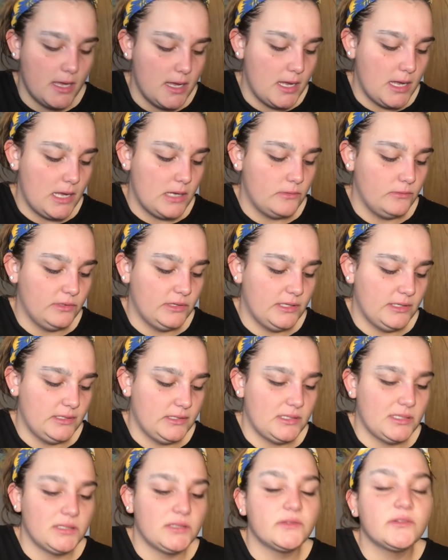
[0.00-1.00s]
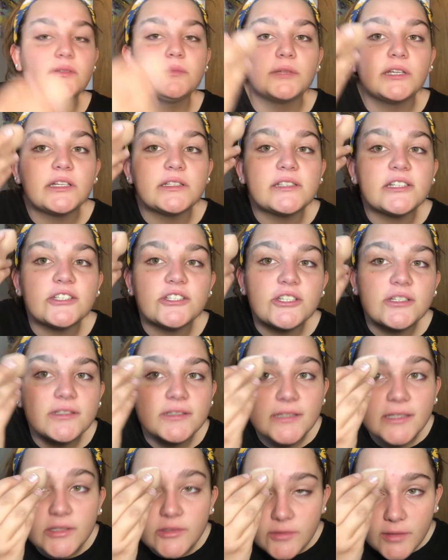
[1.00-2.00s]
And what this does for me is this just
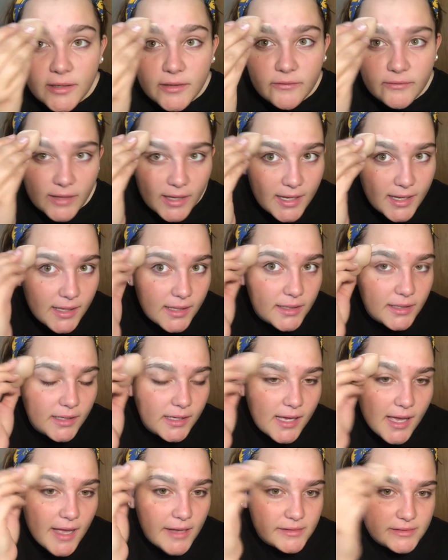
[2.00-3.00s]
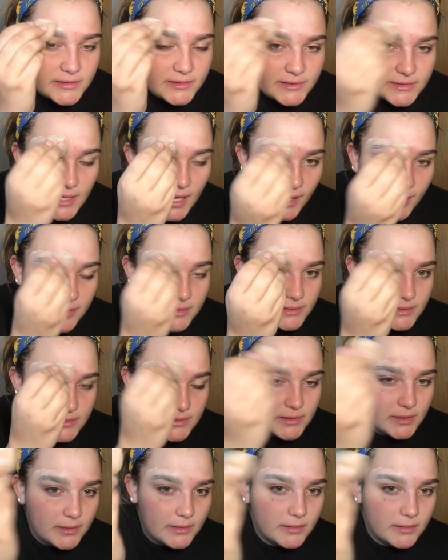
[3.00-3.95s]
gets rid of any excess